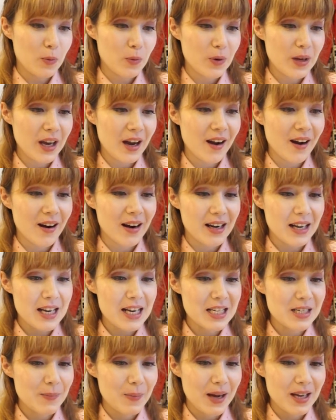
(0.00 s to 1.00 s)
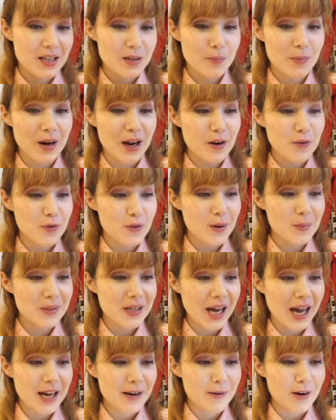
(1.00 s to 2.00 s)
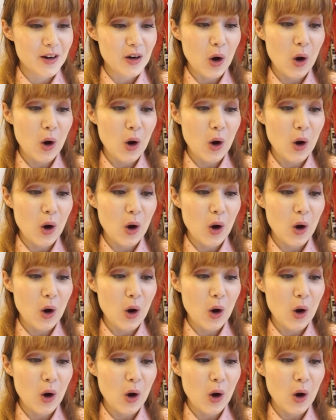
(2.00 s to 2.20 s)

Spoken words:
We are an independent brand from Taiwan.